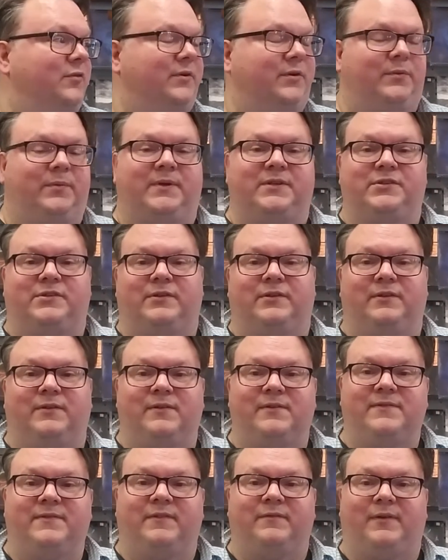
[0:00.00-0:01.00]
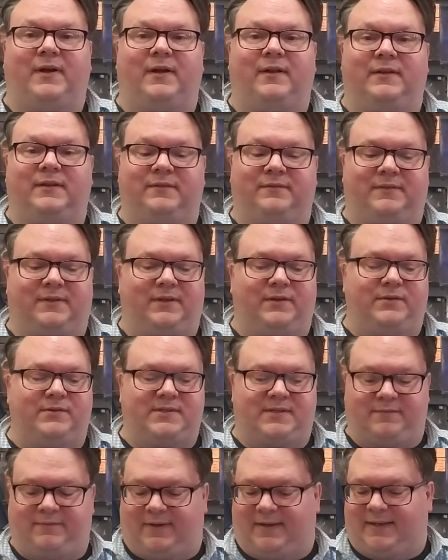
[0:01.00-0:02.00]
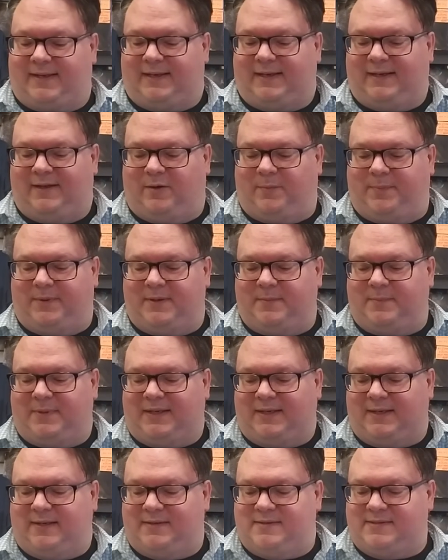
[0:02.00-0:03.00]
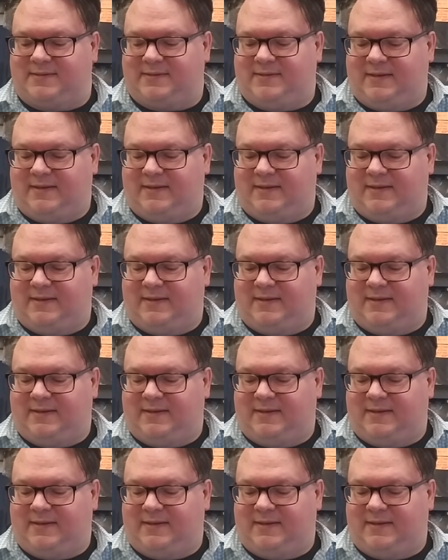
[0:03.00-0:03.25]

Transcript: originals of all of those if I can help it because